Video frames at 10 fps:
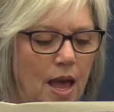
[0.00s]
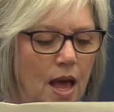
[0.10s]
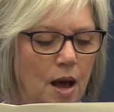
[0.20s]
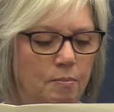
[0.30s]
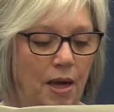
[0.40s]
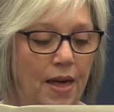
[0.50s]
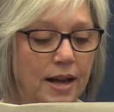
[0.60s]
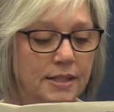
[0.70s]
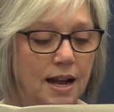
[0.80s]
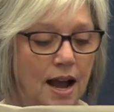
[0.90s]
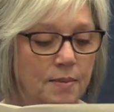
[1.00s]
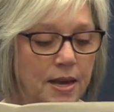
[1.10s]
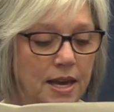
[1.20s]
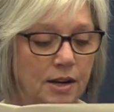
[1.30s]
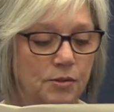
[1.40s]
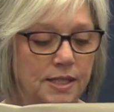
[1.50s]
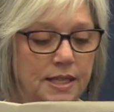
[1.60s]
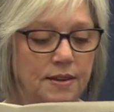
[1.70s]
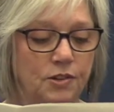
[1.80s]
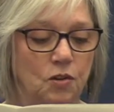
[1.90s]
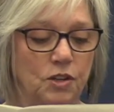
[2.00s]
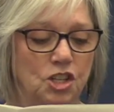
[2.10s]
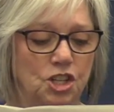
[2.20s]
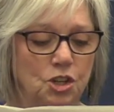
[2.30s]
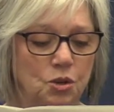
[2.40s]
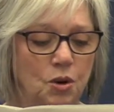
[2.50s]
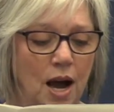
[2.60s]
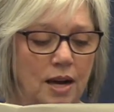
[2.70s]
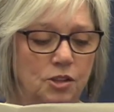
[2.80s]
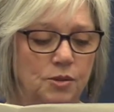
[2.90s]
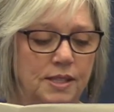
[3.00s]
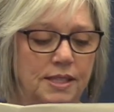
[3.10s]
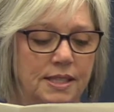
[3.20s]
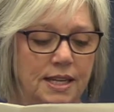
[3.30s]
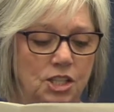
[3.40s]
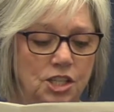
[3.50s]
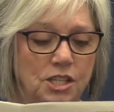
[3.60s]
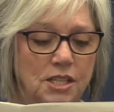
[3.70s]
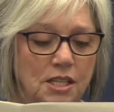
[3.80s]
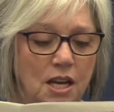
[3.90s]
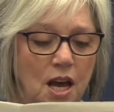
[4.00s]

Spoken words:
By that time, he had received over 200 stitches,